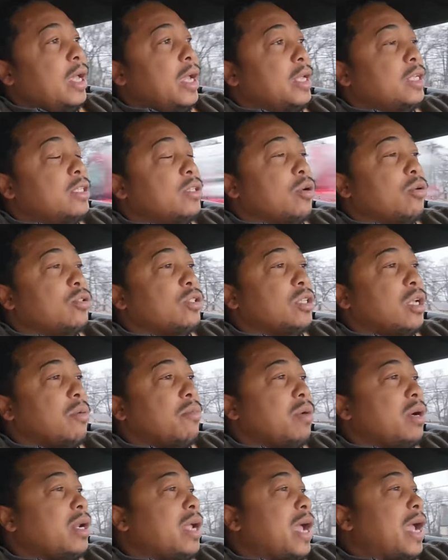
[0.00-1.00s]
And so
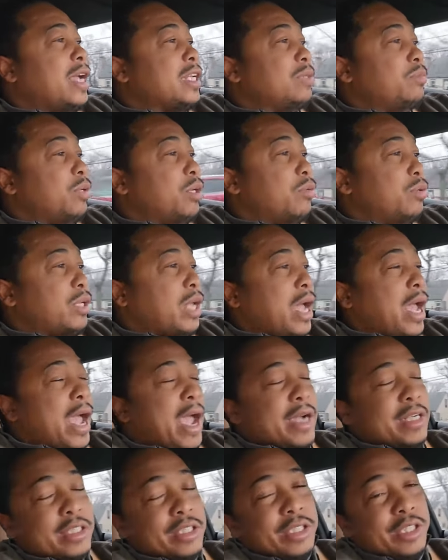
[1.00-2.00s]
someone asked me, was I
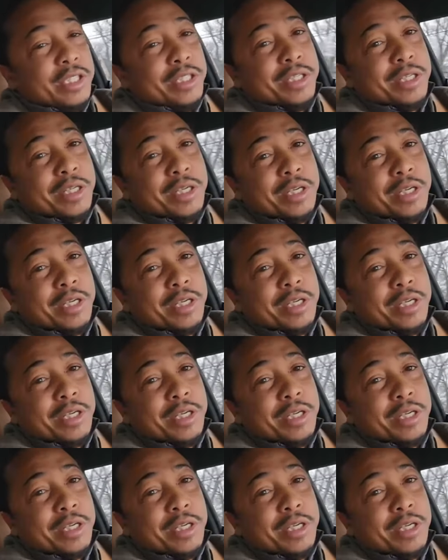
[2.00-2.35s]
actually